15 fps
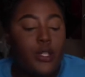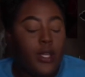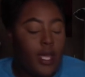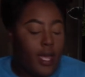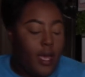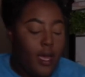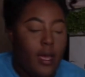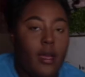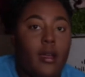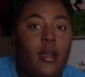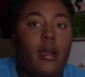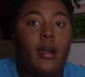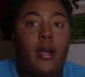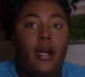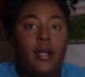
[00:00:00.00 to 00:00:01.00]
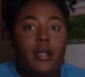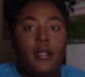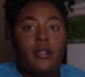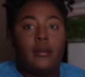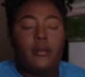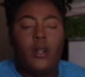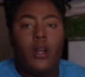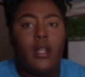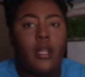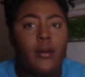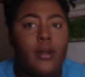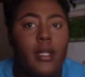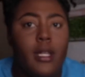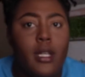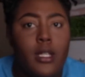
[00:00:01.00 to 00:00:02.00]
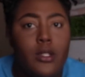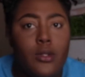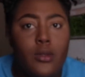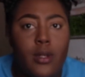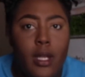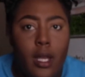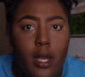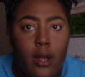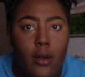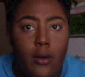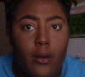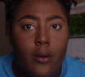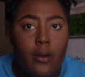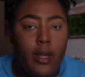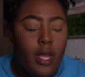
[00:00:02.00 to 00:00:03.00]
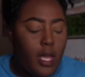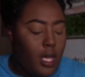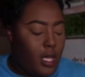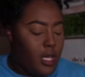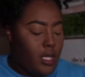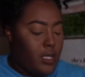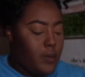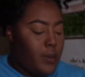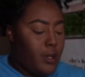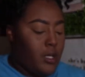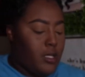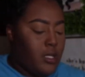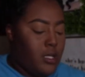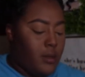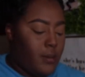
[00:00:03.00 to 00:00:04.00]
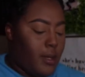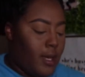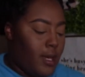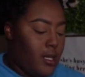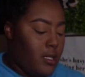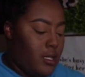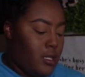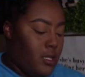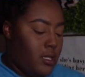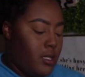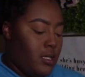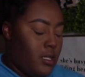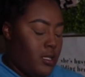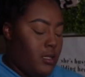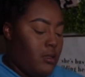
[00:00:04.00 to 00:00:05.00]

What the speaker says: yeah, all I really gotta do now is put on some lashes